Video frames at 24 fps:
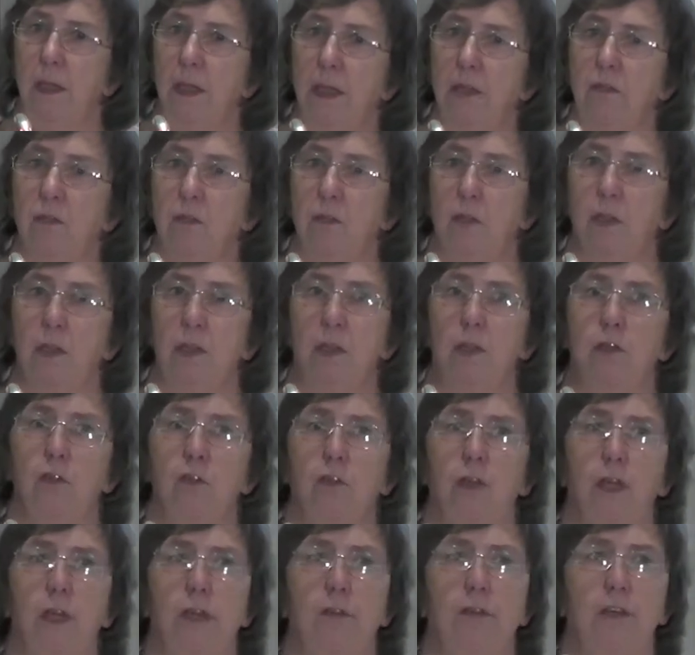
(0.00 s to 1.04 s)
It's the
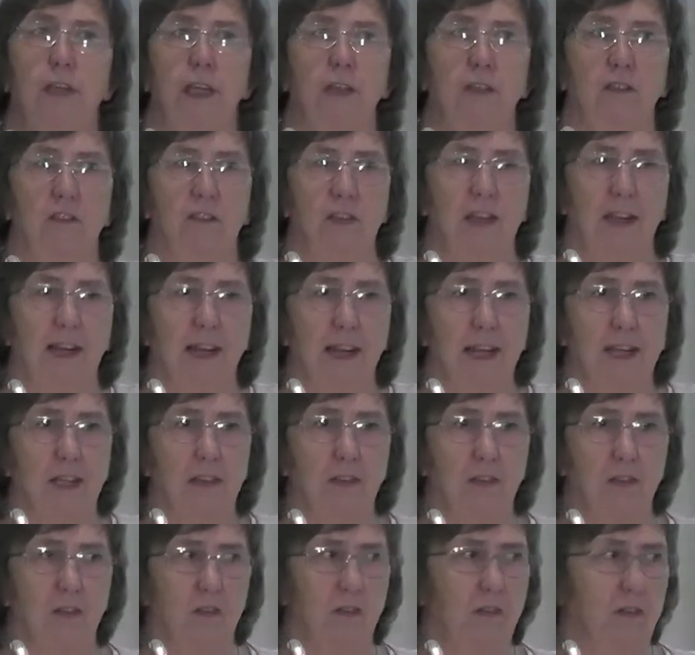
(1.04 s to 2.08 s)
culture in the
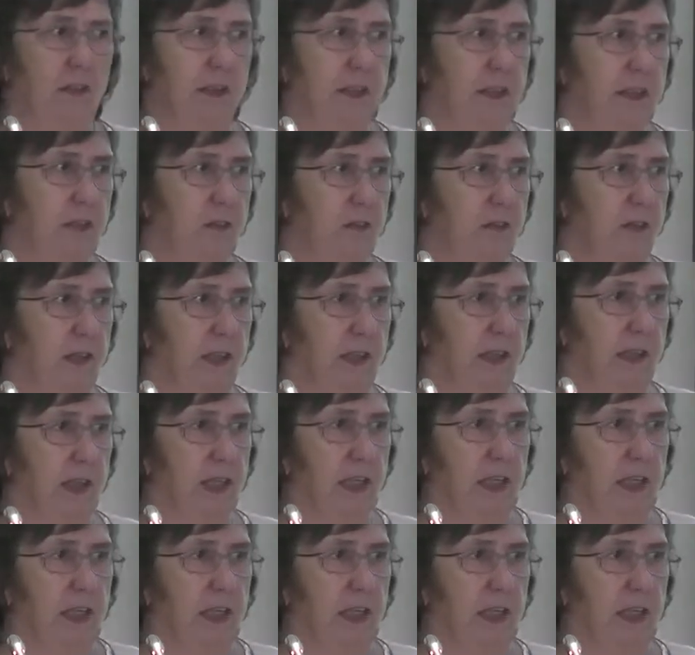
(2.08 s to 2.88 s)
entire society.